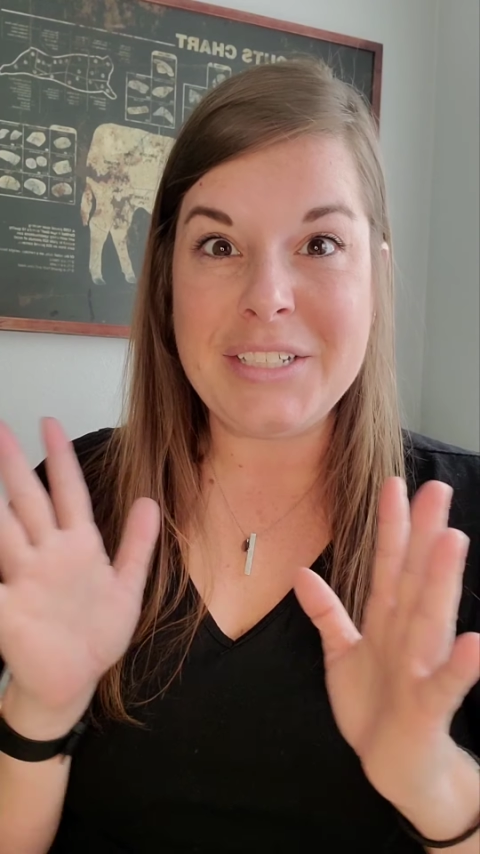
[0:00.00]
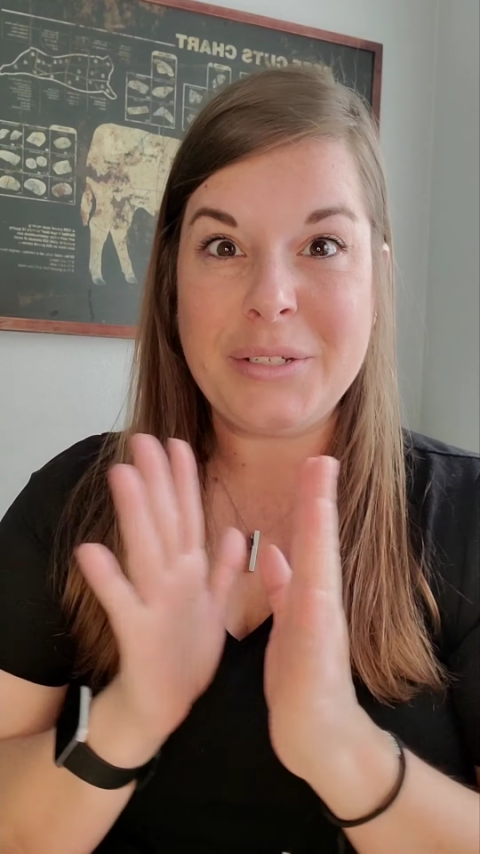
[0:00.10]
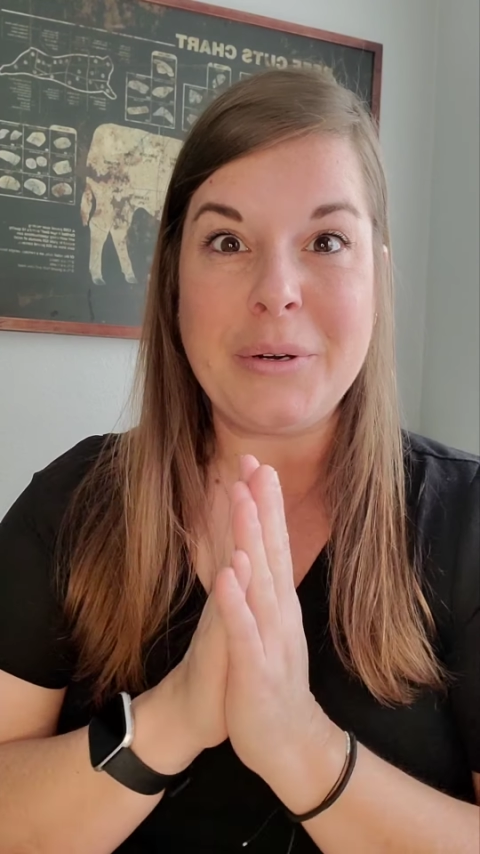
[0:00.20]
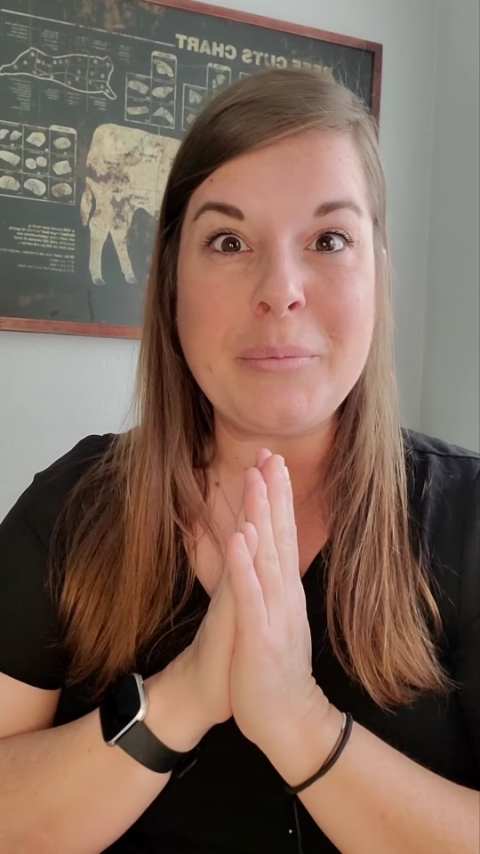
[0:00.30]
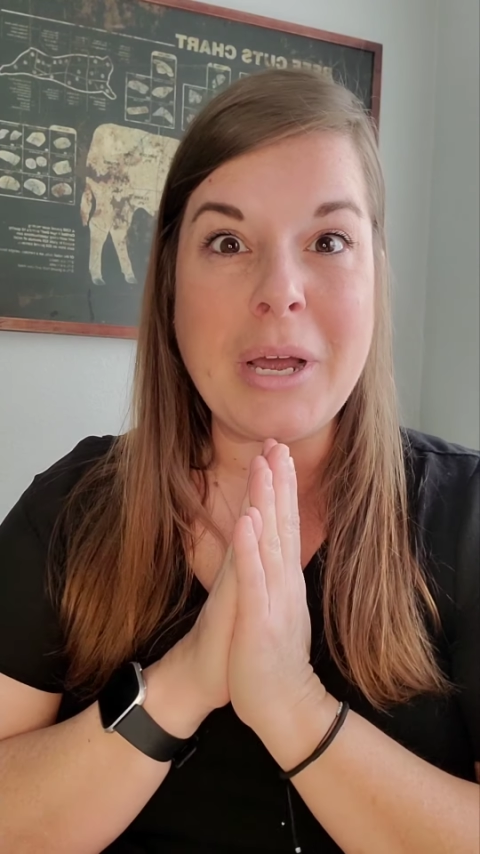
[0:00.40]
to
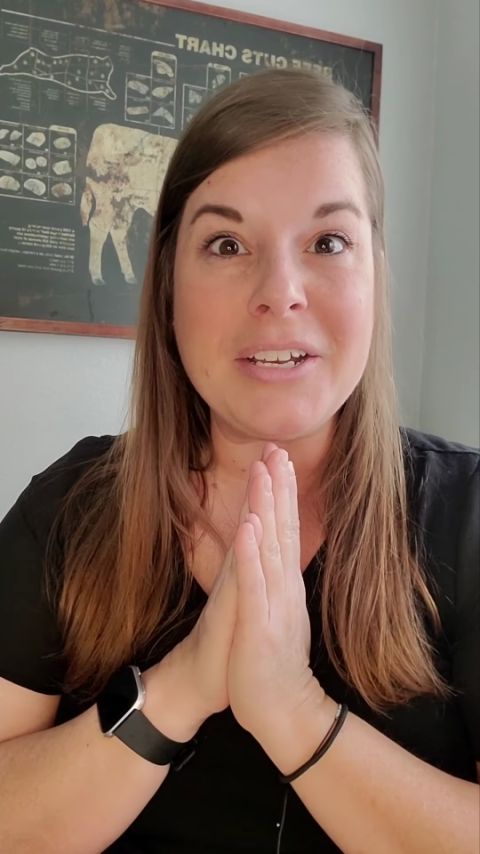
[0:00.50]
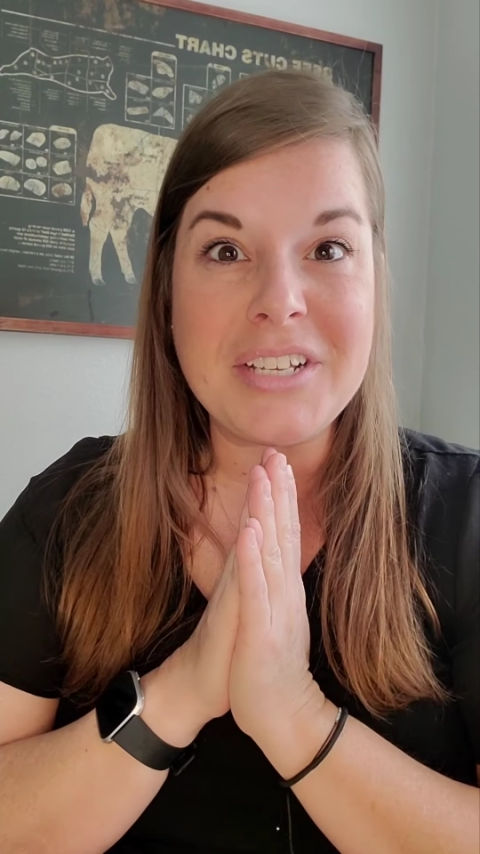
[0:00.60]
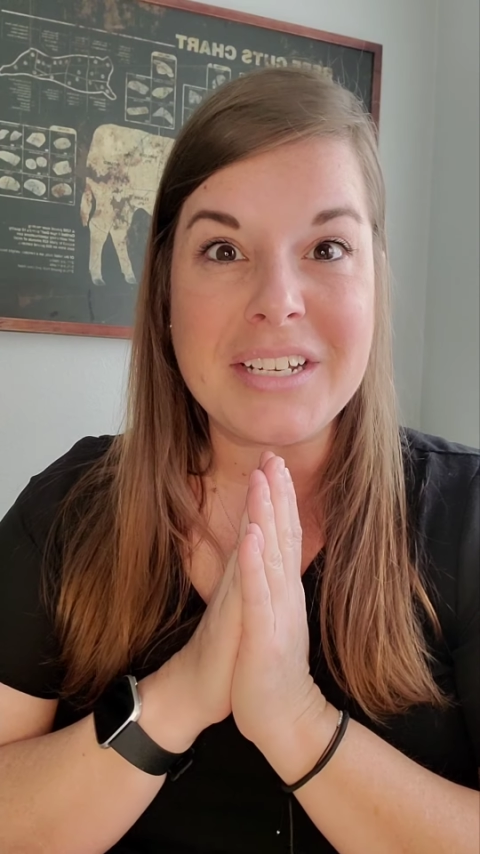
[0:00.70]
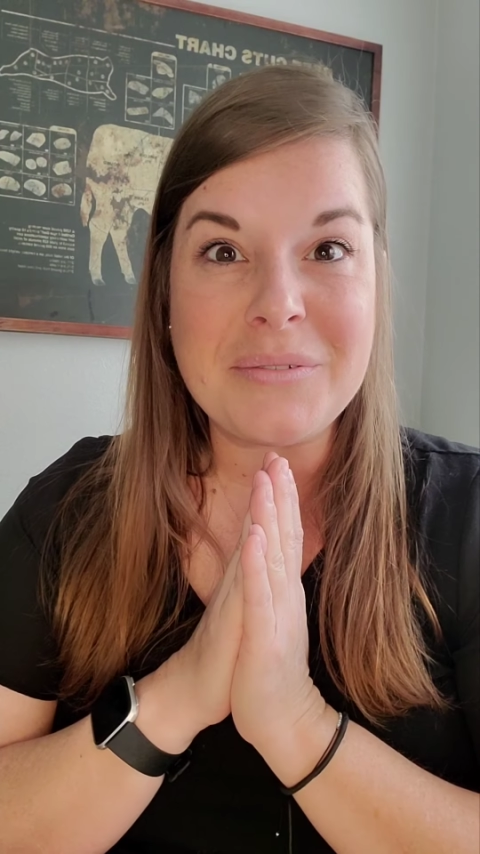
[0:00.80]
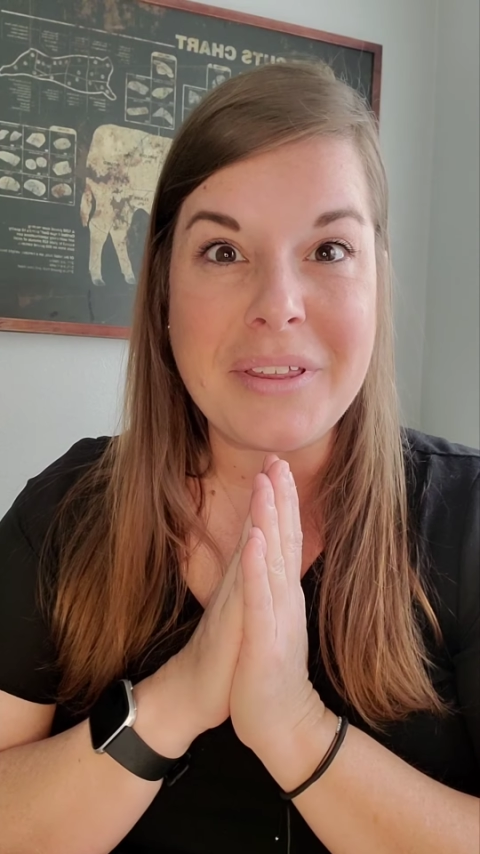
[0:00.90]
do a
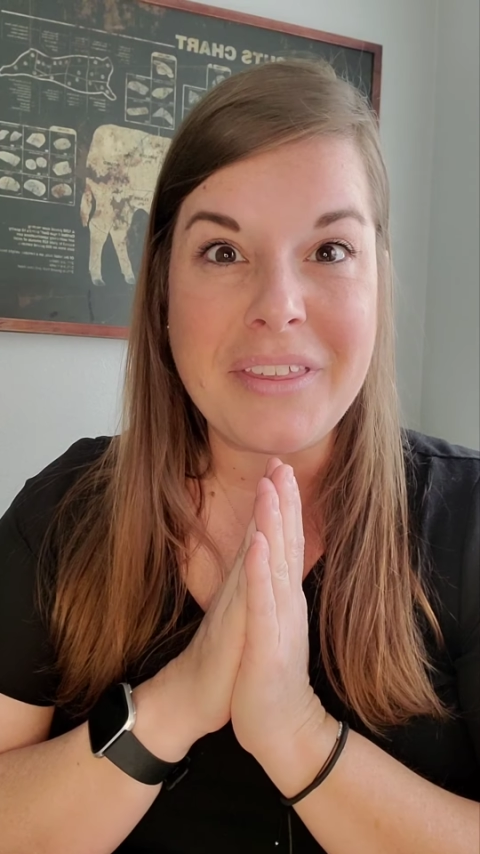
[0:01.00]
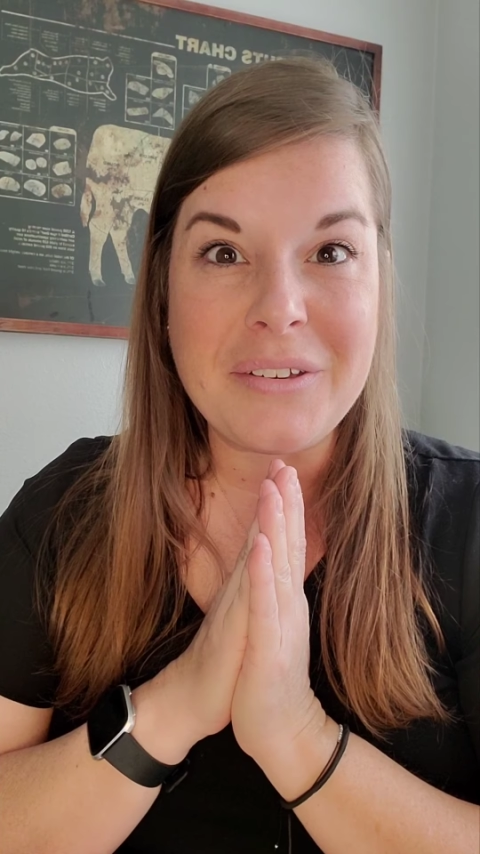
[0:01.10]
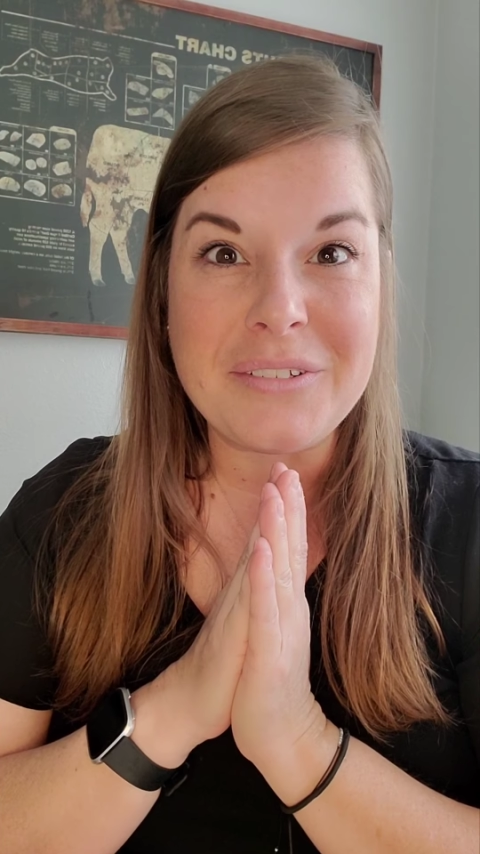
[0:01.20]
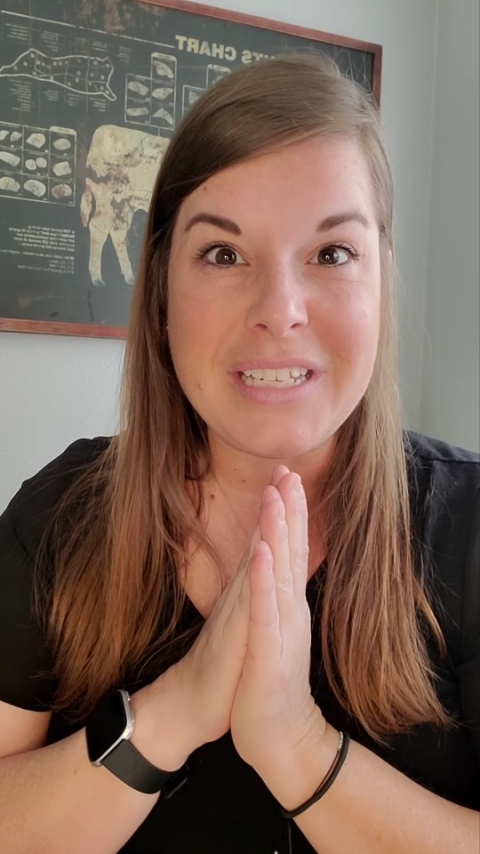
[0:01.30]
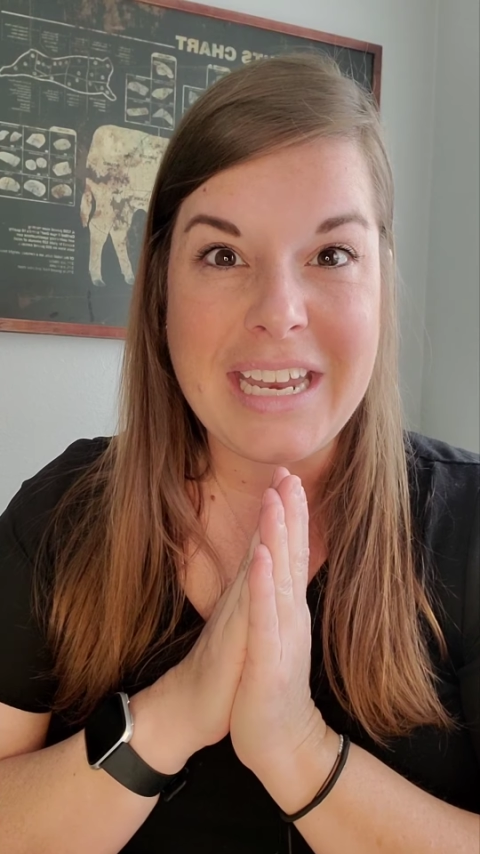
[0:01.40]
project with
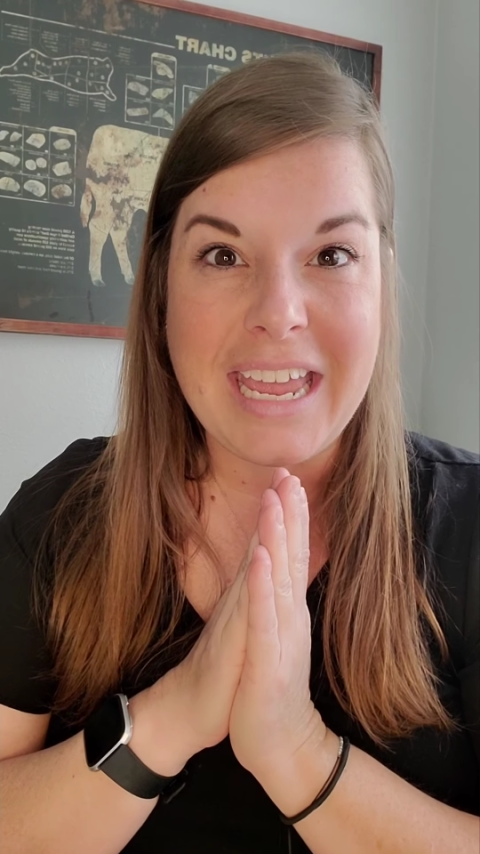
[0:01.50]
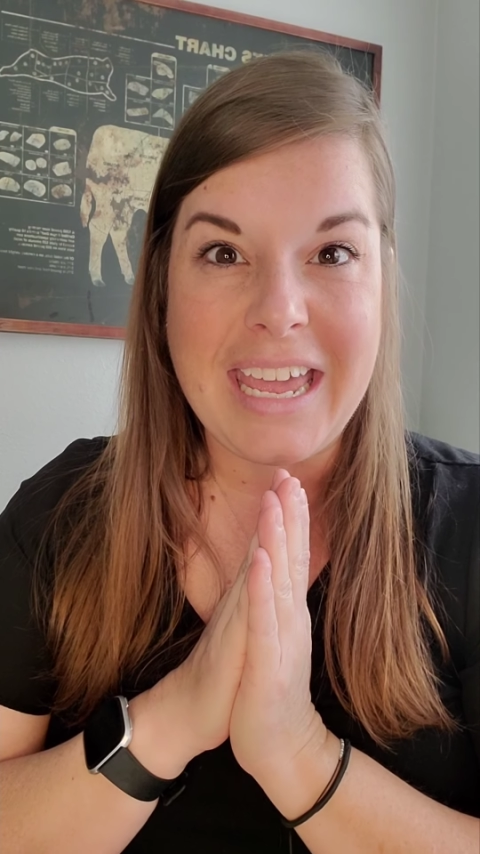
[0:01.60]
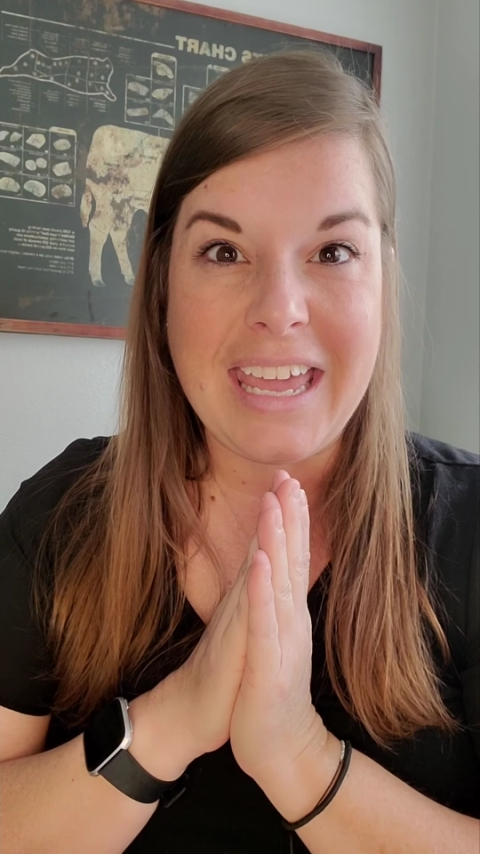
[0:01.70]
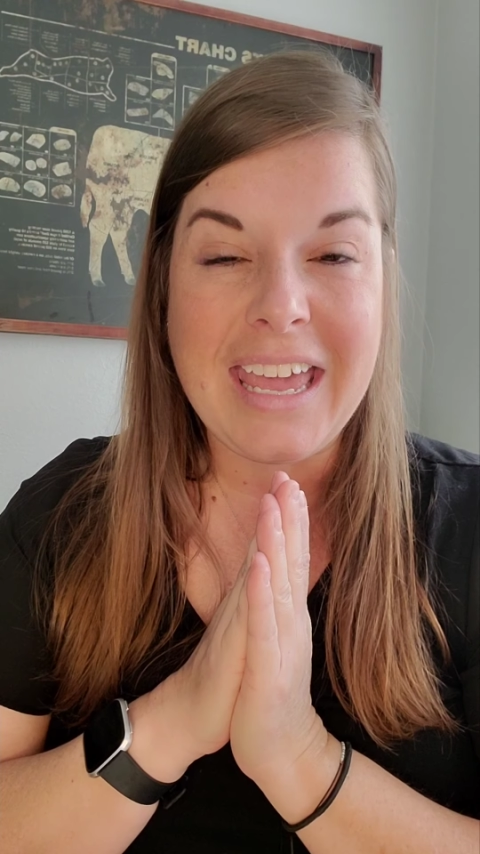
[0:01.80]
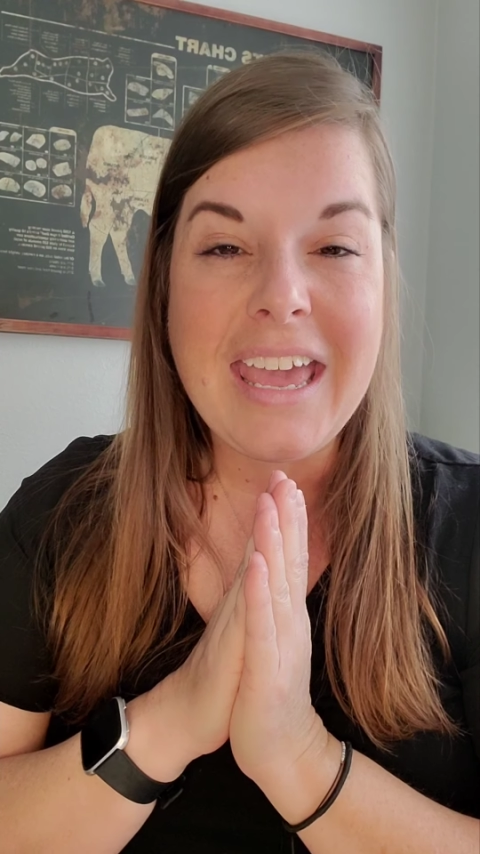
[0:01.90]
you
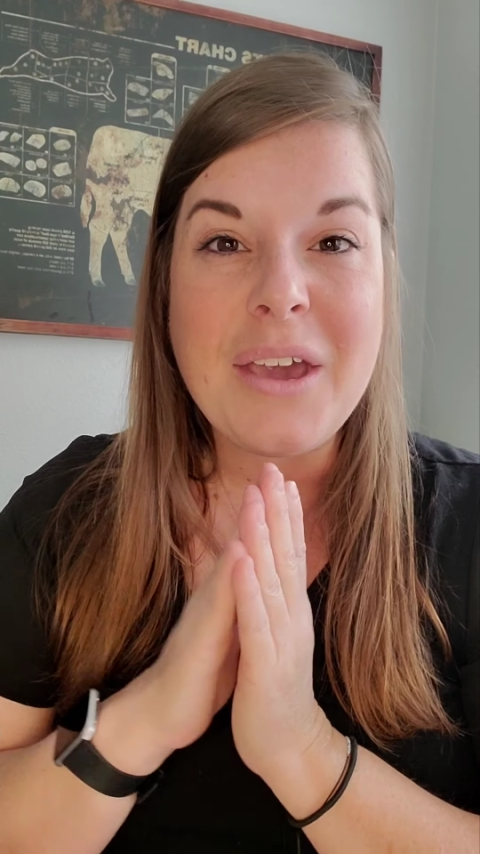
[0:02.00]
today.